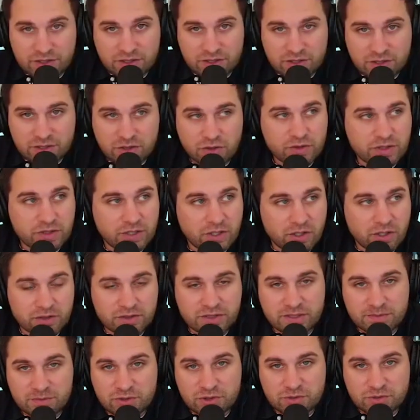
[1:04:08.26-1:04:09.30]
including our
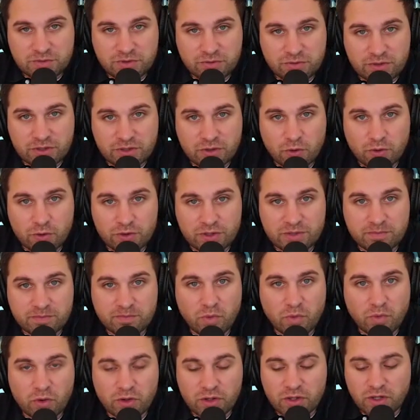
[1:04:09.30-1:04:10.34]
team, should be recording
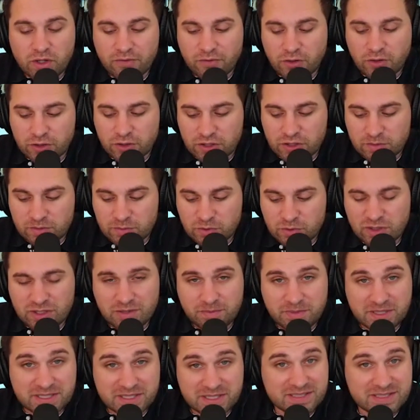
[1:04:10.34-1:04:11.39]
more of our
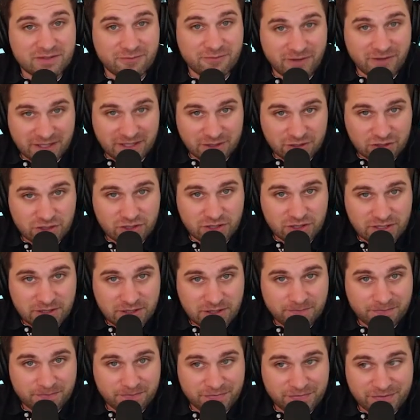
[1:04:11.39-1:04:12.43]
community because
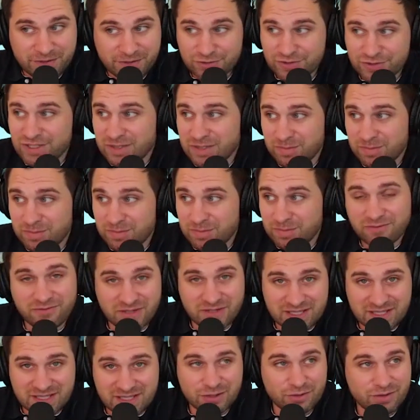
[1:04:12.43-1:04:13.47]
eventually there's going to be a
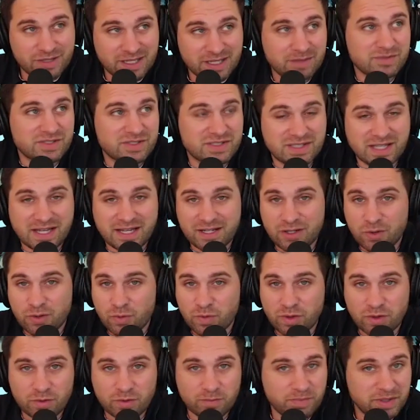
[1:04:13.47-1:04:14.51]
video game style
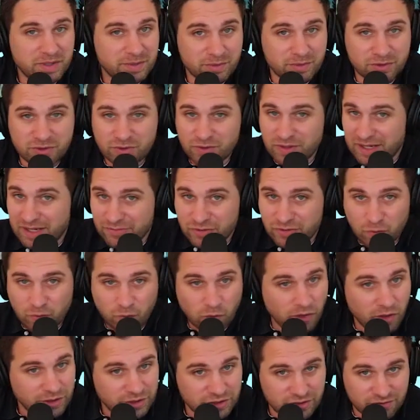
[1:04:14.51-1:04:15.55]
where people don't have to
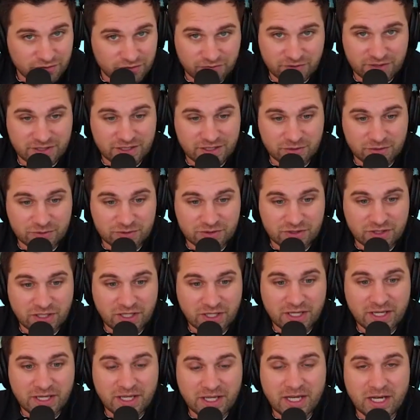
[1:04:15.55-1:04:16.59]
watch your videos
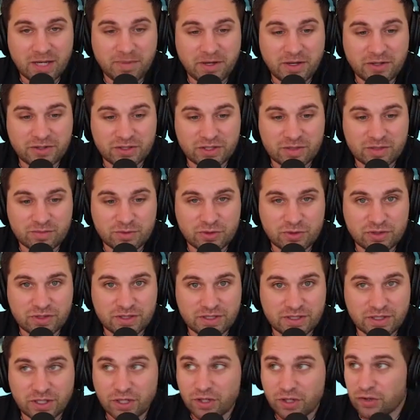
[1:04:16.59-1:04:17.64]
about the
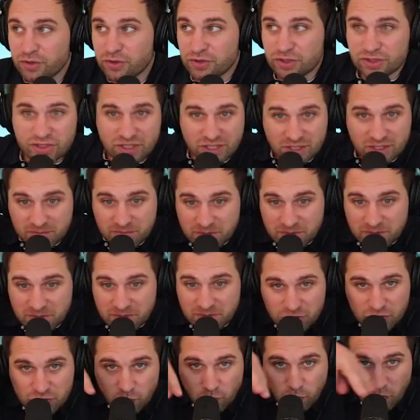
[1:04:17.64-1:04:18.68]
community. They're just going to be able
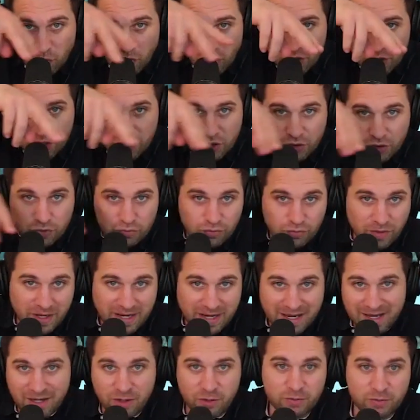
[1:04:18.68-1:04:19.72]
to walk
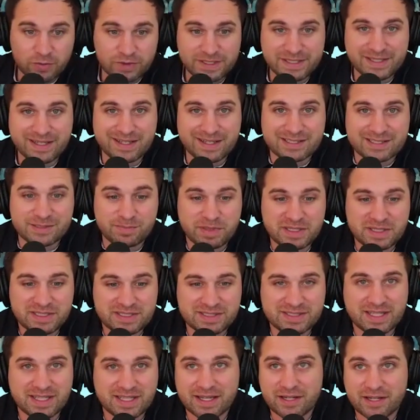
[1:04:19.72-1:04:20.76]
around right. EXP
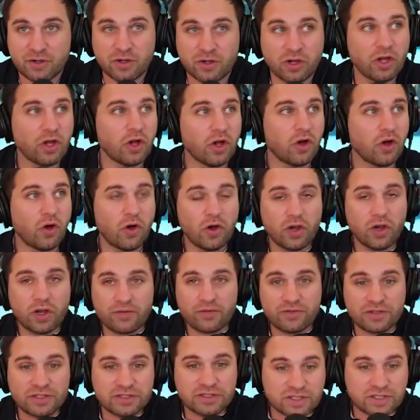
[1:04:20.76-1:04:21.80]
style all
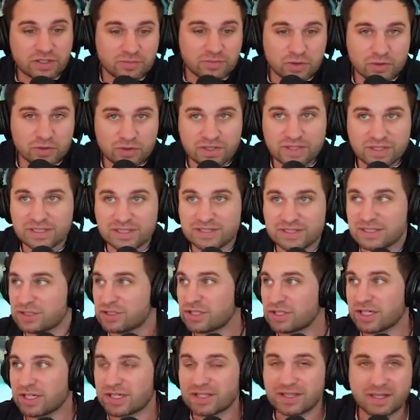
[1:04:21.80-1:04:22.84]
of these communities and
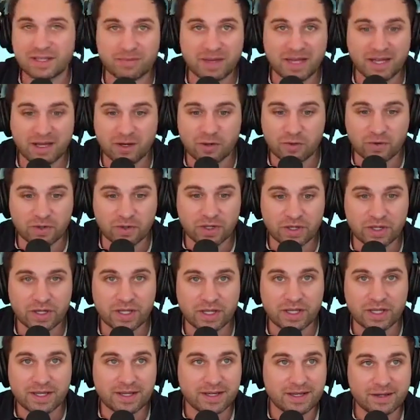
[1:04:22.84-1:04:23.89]
check them out
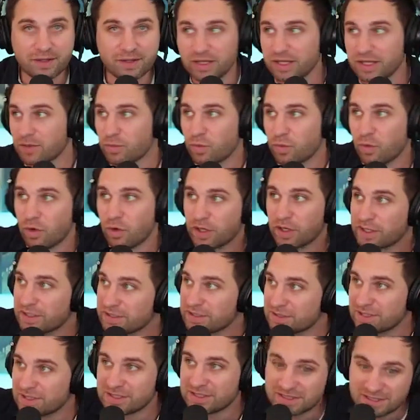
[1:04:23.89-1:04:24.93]
and like walk
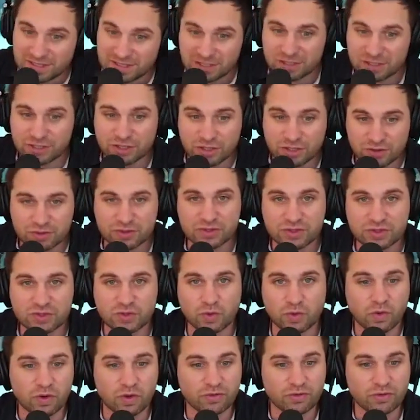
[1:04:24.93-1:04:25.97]
into the digital
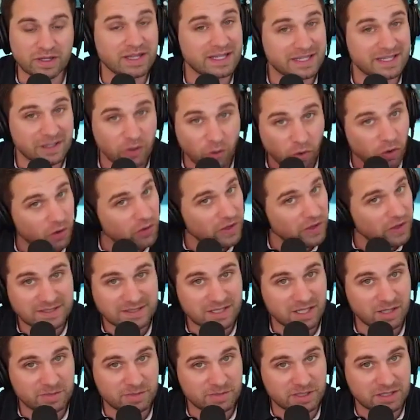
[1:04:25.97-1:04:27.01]
store, right? Like all yeah.
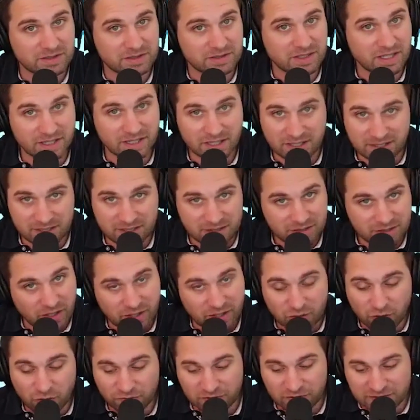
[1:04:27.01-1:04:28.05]
that's coming. And you know, I
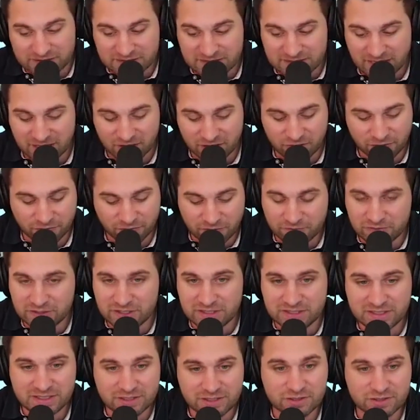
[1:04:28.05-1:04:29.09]
don't know if that's, that's 10 or
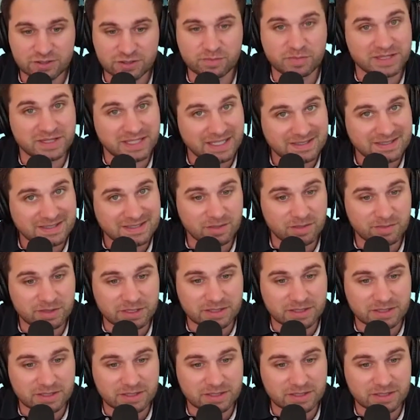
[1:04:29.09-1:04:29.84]
15 years, but that's coming.